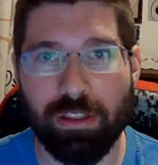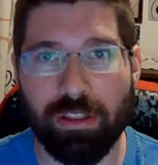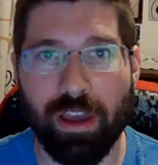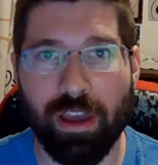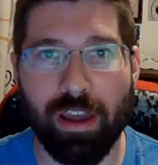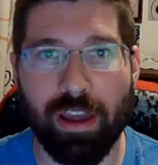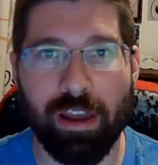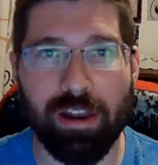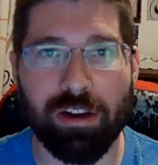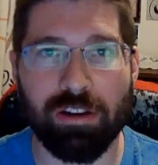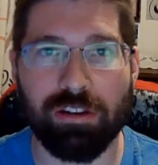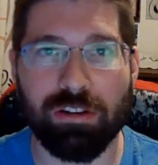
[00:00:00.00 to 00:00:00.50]

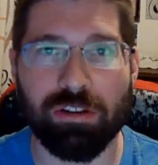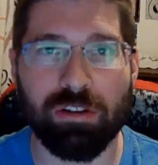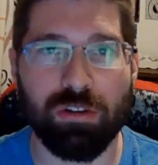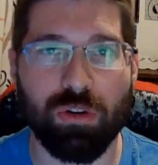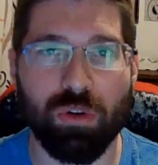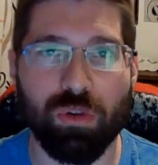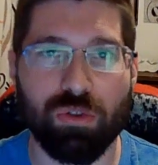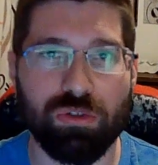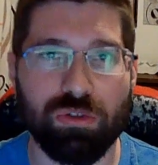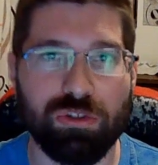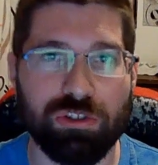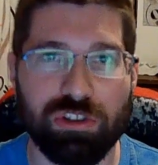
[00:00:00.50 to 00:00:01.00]
than
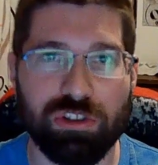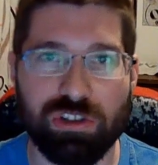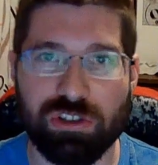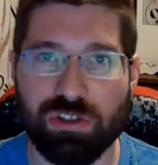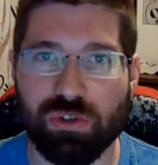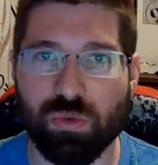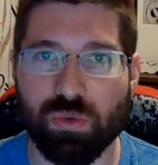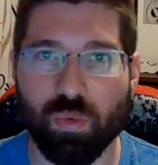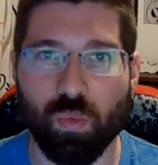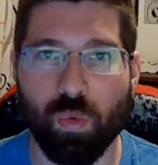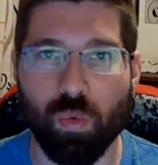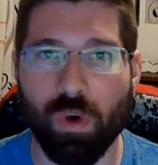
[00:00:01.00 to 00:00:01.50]

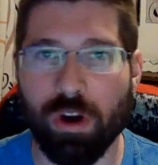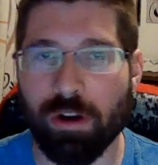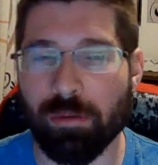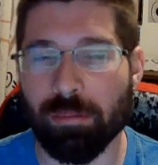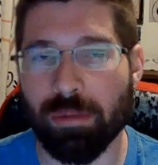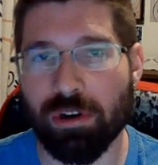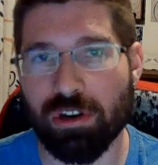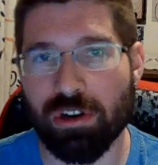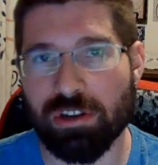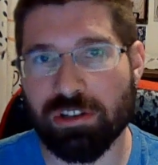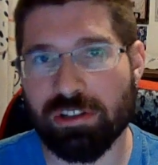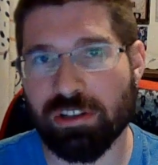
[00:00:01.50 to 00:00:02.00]
just one
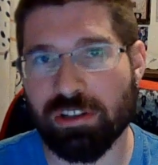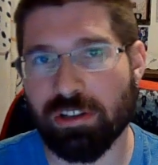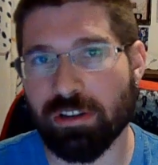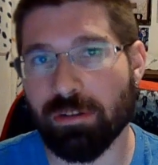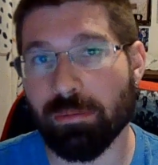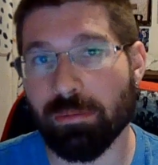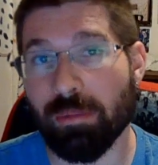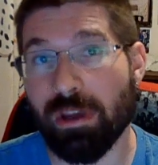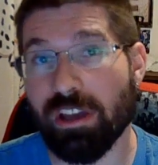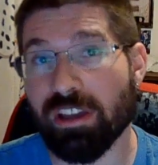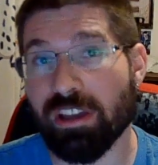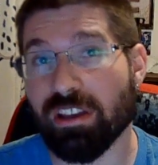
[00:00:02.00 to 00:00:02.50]

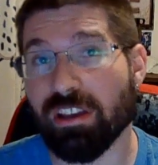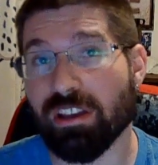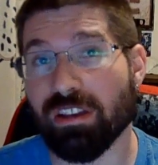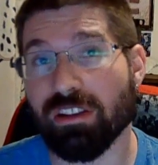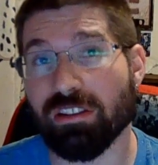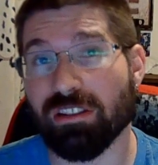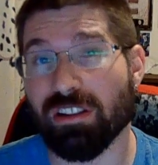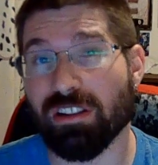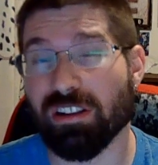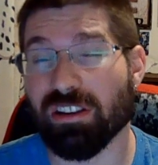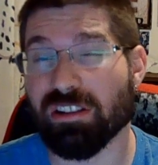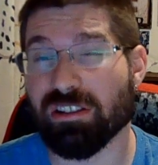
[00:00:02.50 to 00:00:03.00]
person
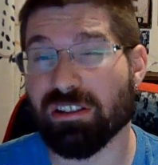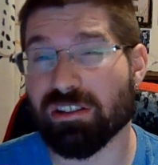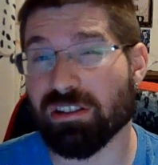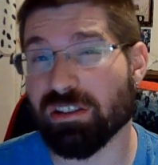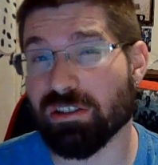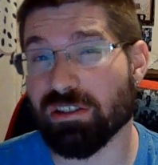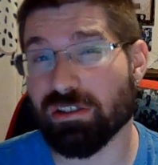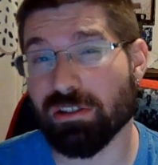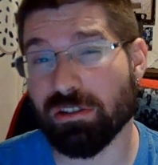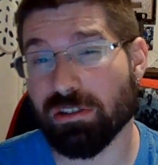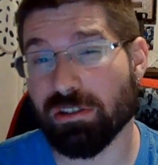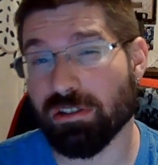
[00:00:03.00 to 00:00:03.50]
making the
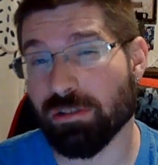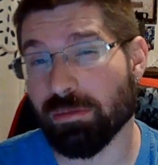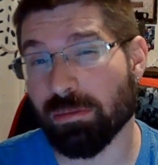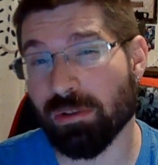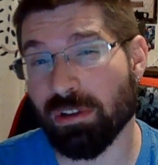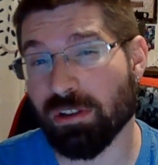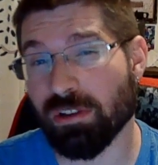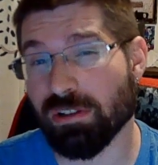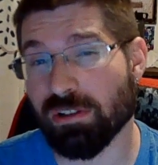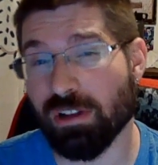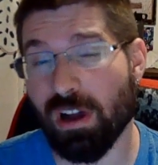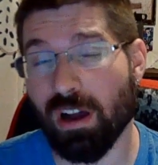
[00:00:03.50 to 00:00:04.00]
decisions,
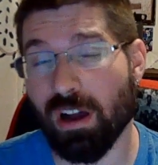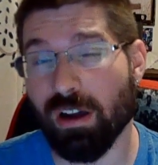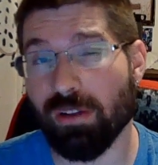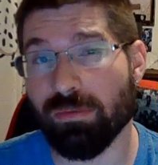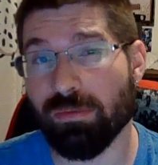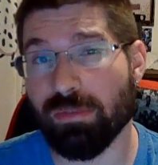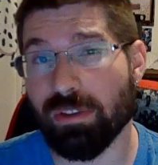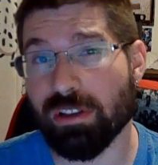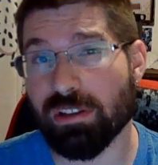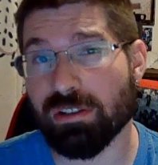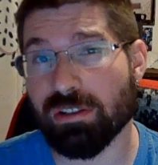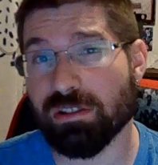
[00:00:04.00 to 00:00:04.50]
because
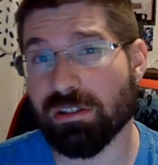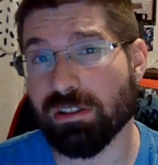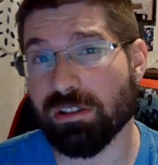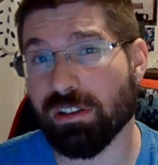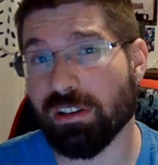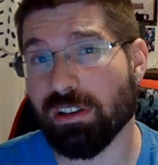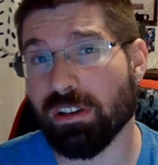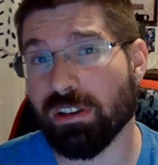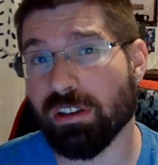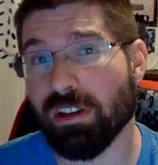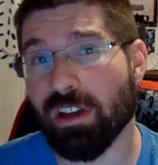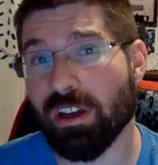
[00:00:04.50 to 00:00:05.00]

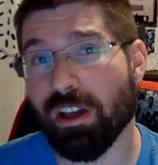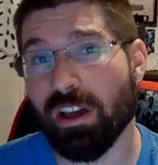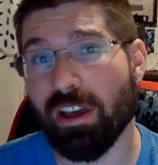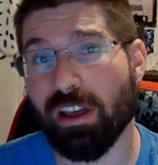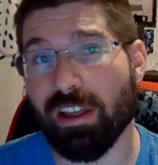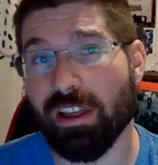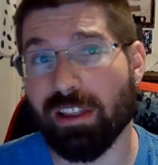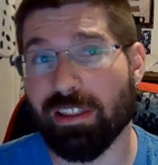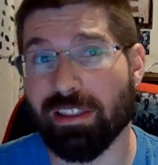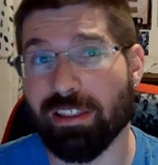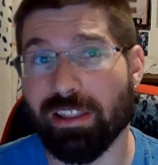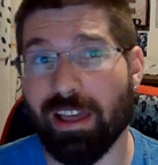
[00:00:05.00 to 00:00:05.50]
obviously
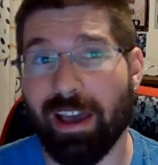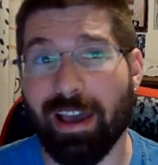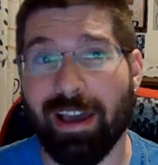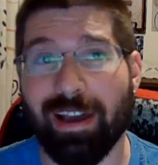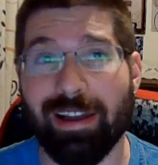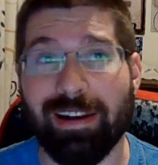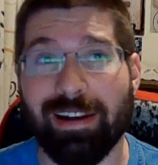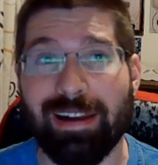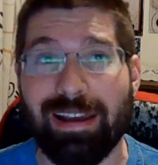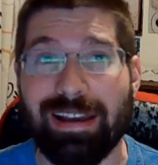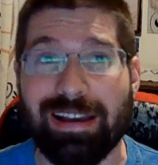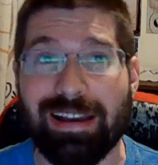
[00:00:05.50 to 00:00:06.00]

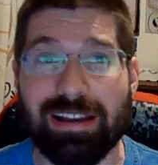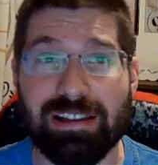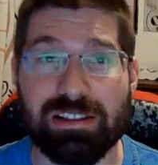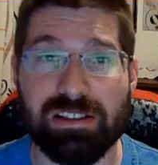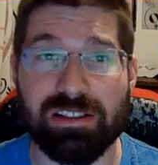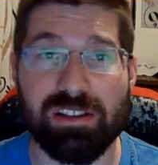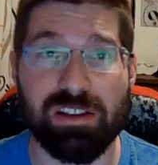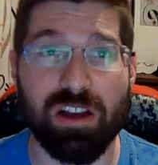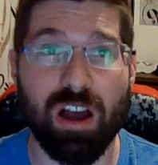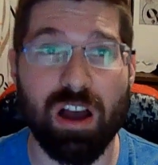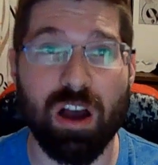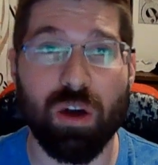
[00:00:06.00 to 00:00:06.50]
that
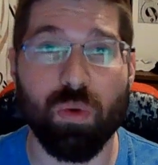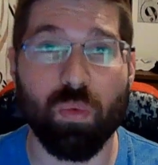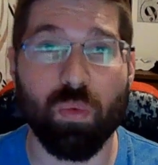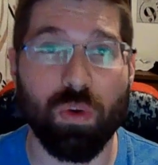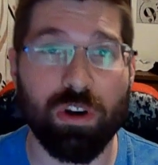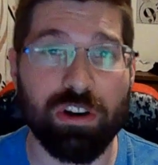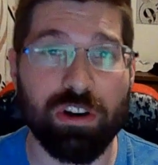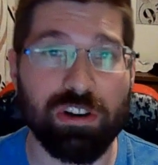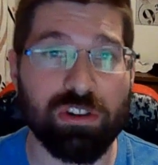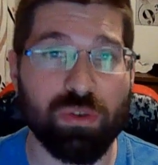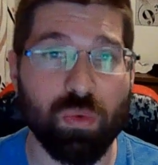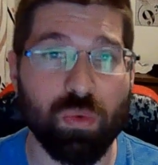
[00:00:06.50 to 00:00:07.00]
has not
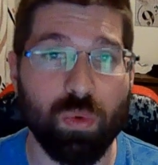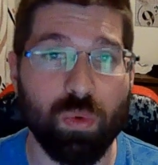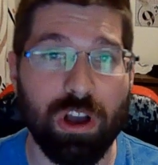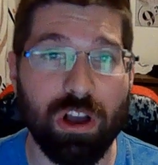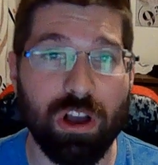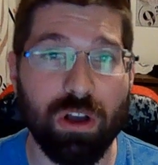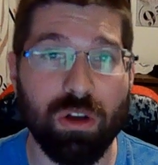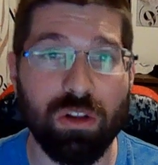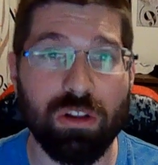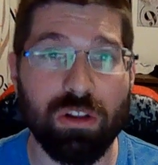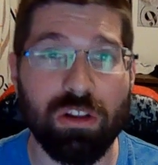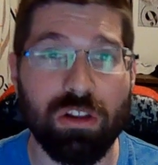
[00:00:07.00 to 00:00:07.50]
worked
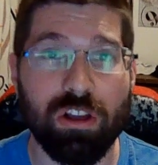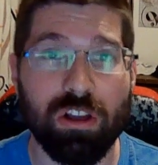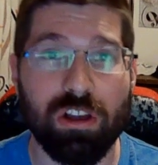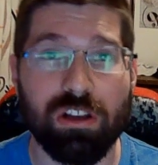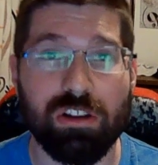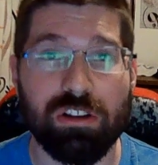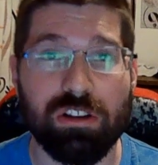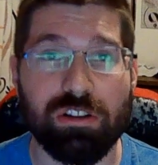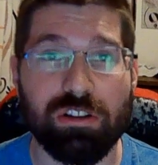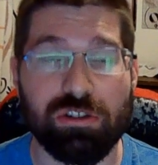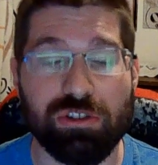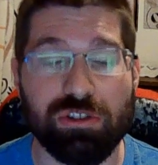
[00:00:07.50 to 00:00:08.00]
well
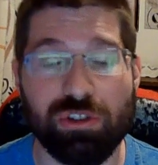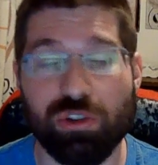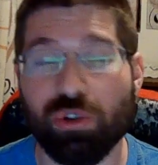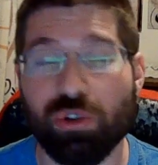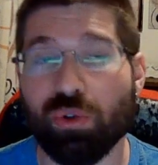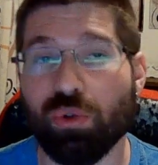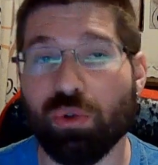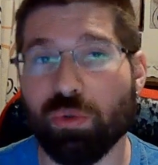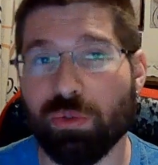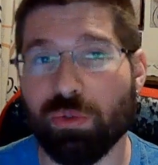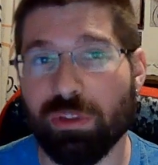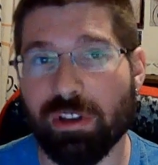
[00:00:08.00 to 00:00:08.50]

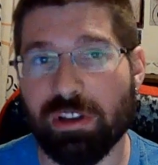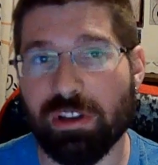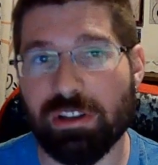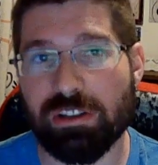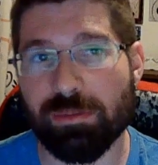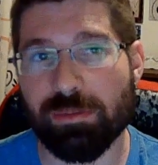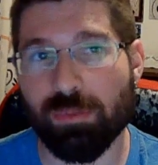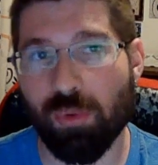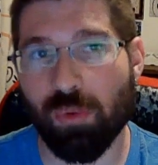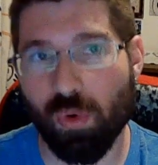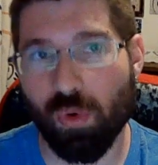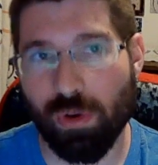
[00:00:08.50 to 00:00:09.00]
to this
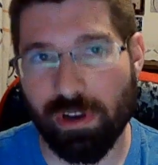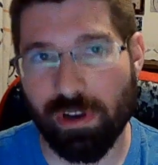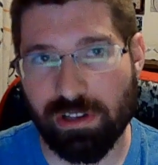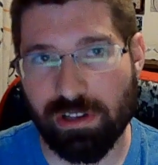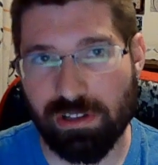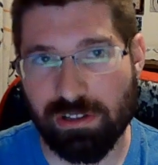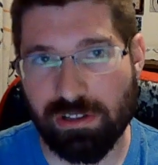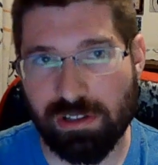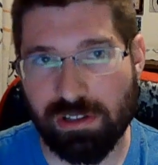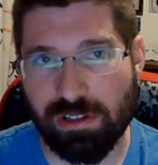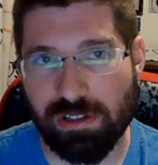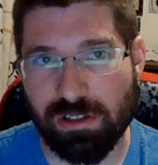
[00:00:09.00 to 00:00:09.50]

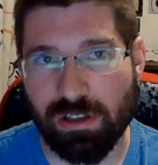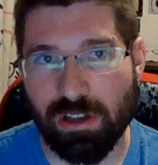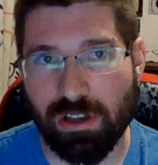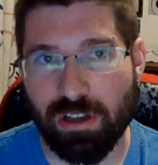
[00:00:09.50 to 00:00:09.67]
point.